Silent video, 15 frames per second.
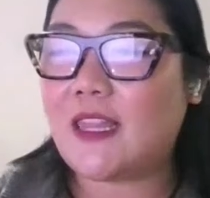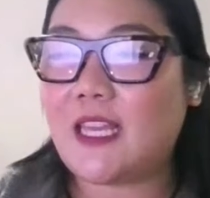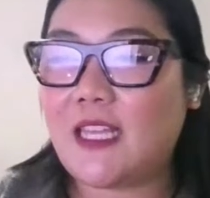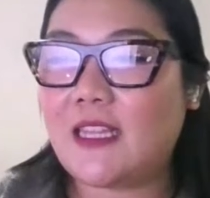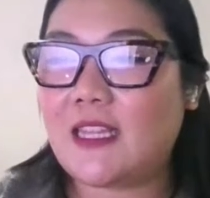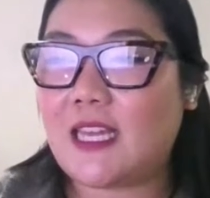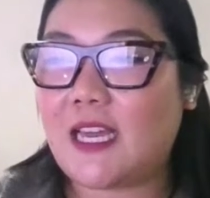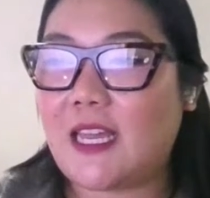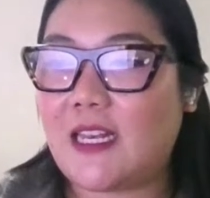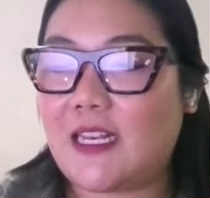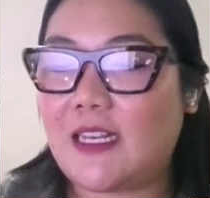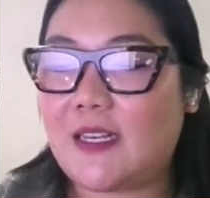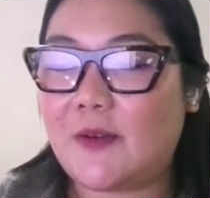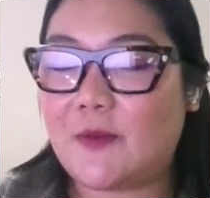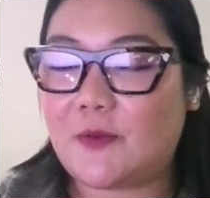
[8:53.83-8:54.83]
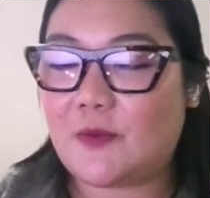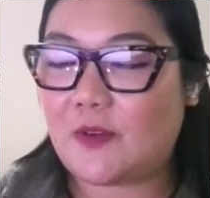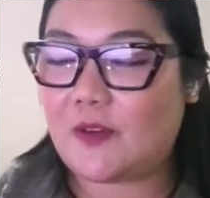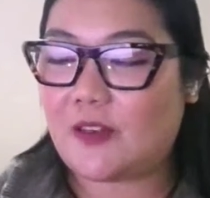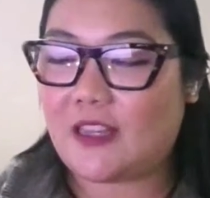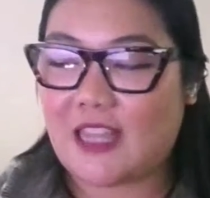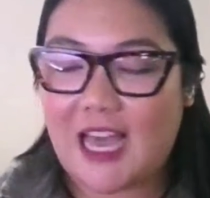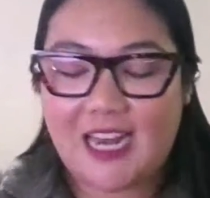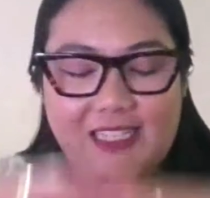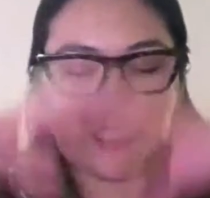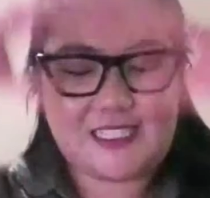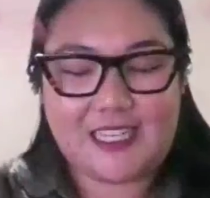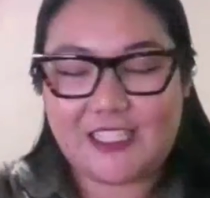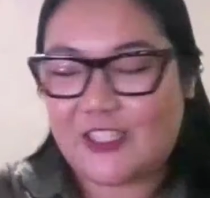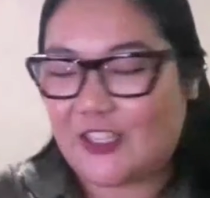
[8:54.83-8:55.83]
So I think that that
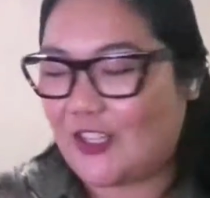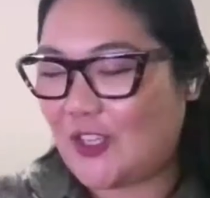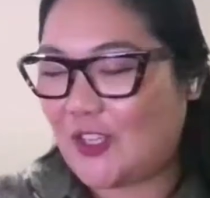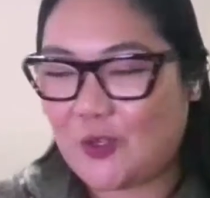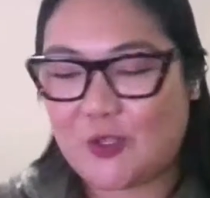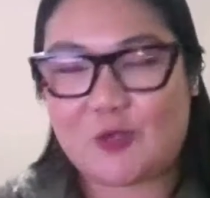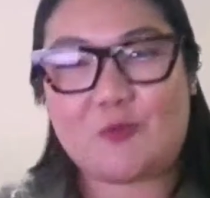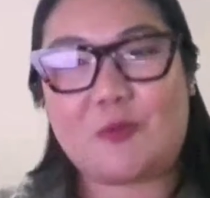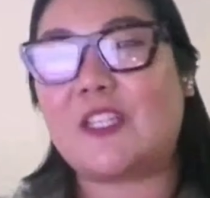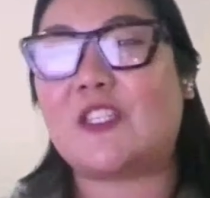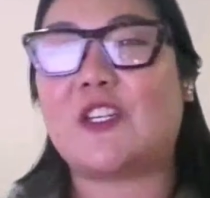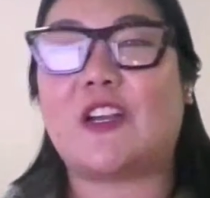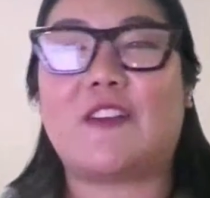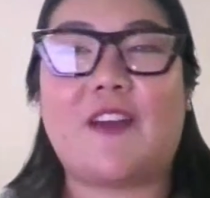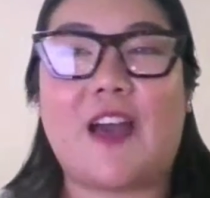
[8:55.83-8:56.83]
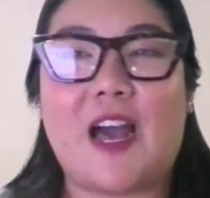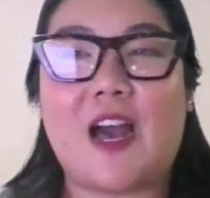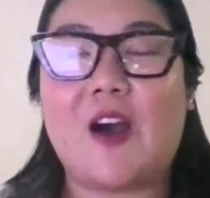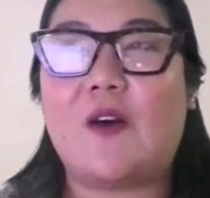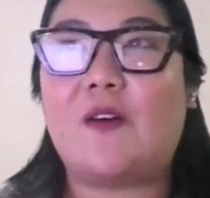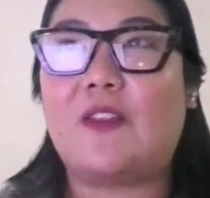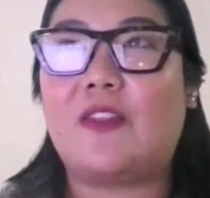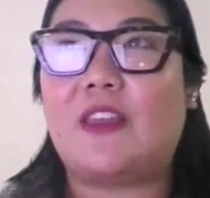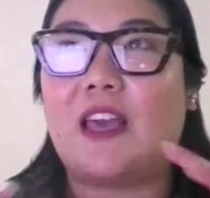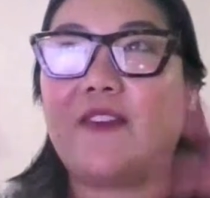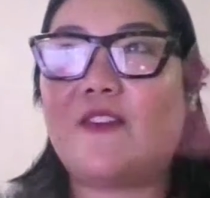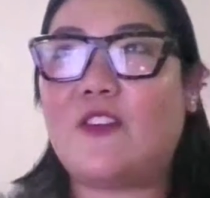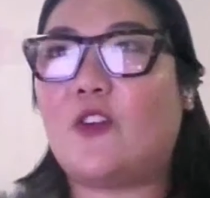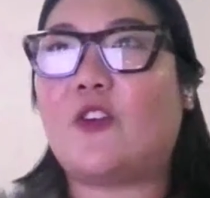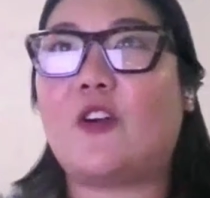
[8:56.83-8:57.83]
is such a huge picture of how
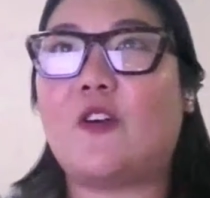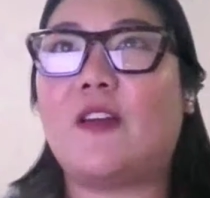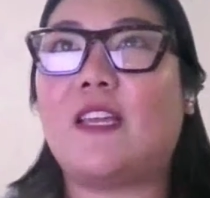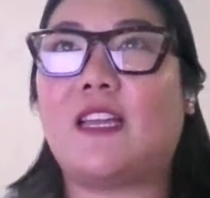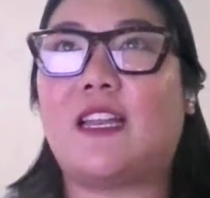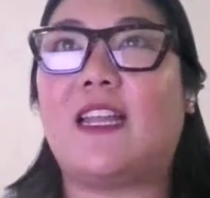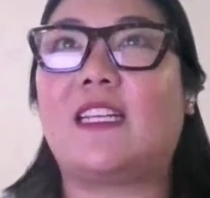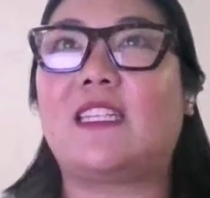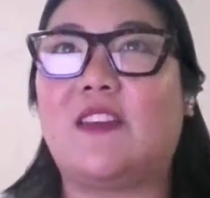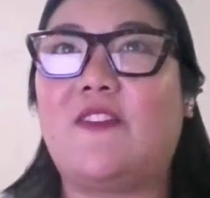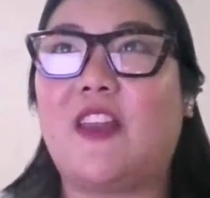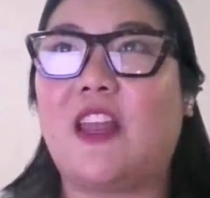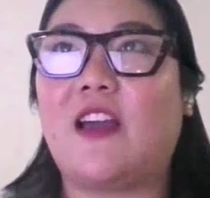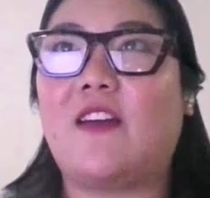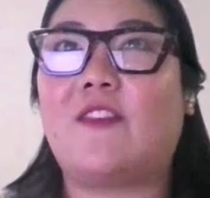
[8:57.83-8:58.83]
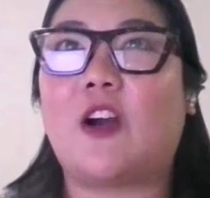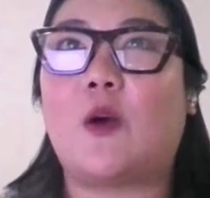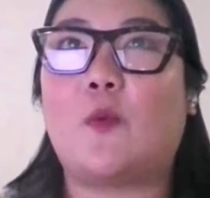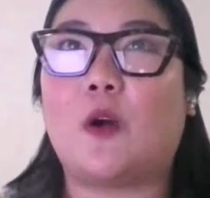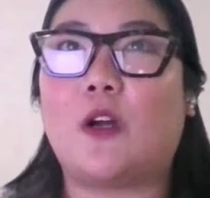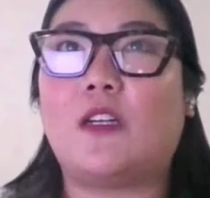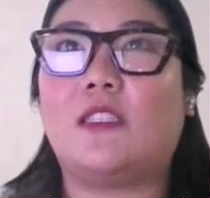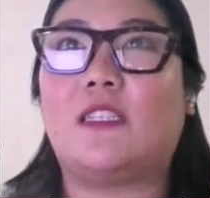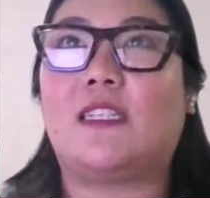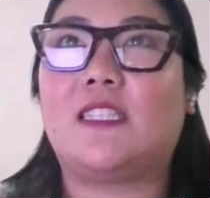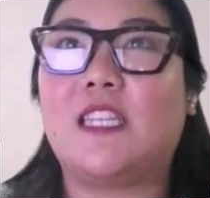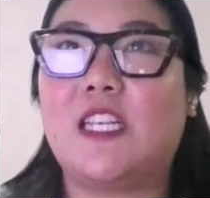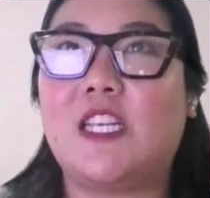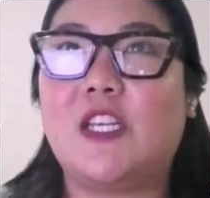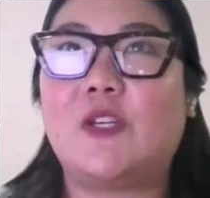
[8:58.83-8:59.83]
the ever-growing connectivity of our world
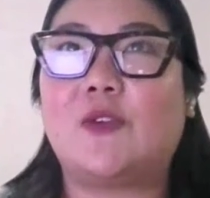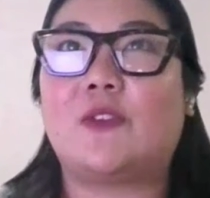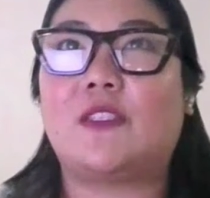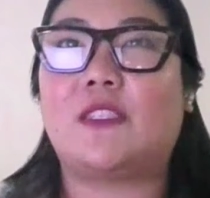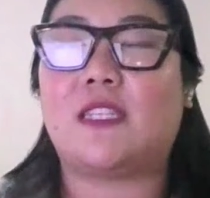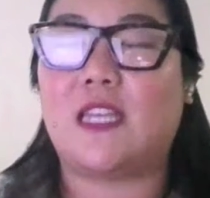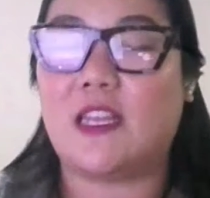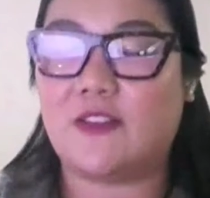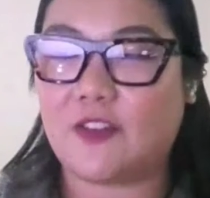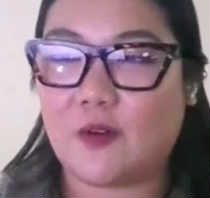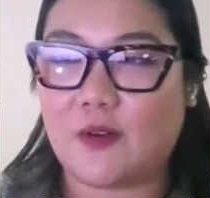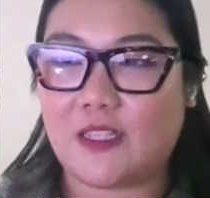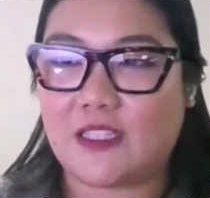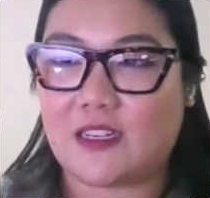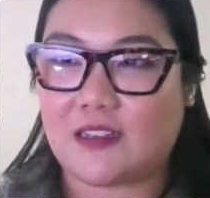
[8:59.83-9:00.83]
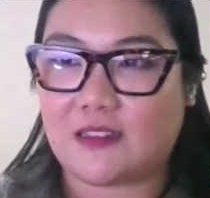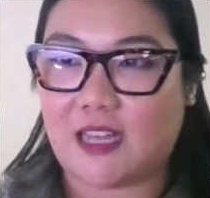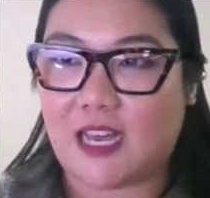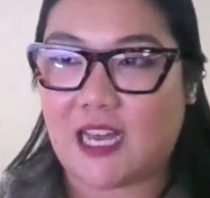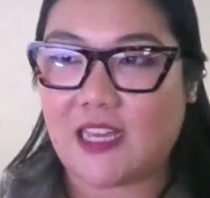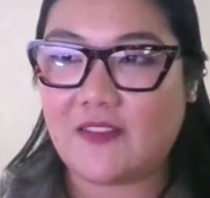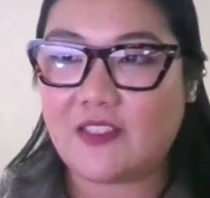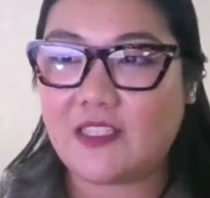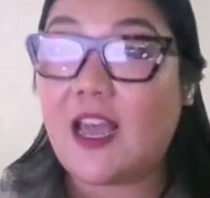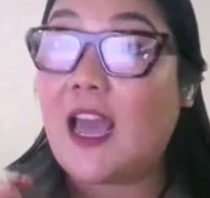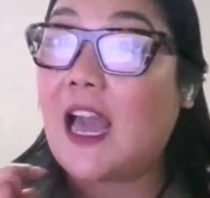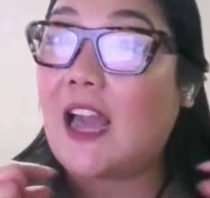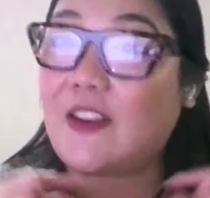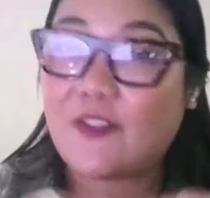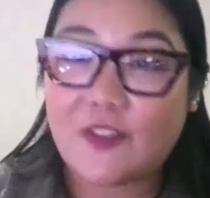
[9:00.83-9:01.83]
continues to influence our lives,
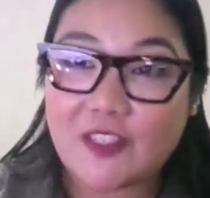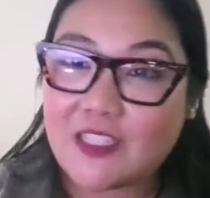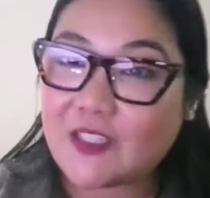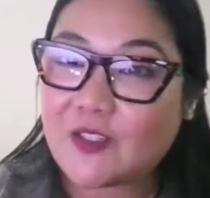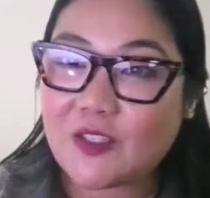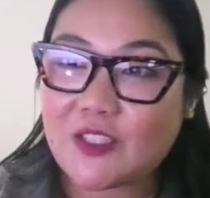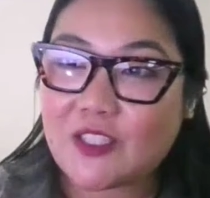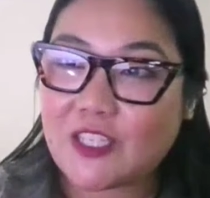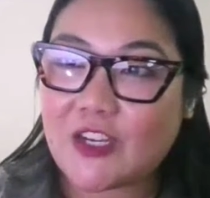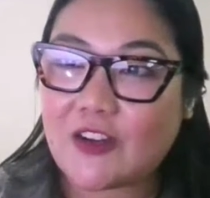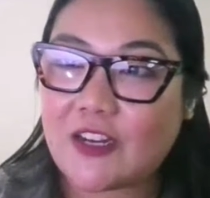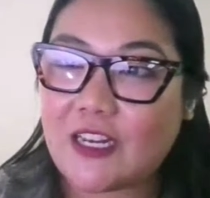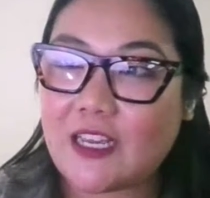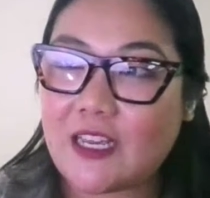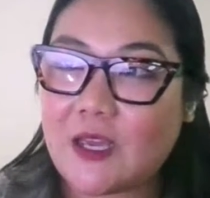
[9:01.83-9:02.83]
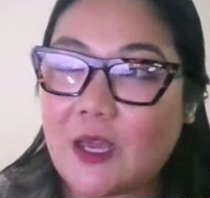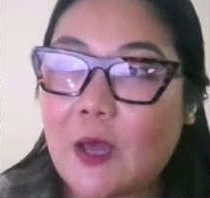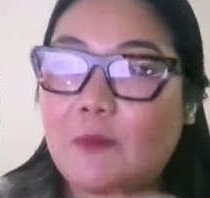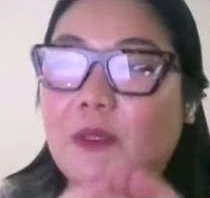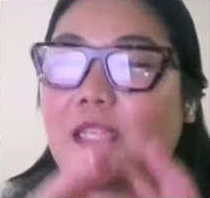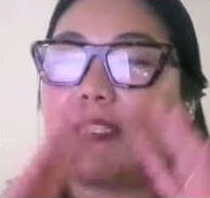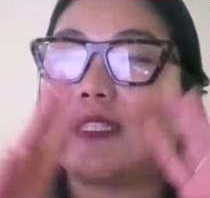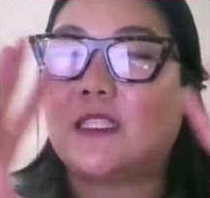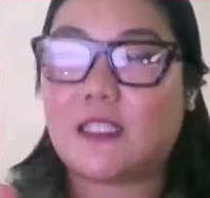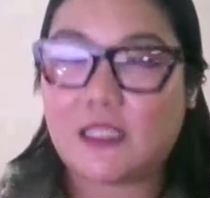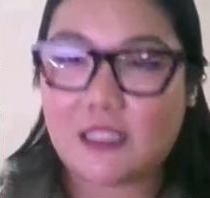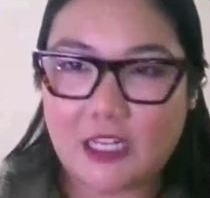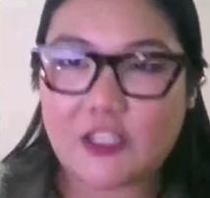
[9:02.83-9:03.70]
and physical security plays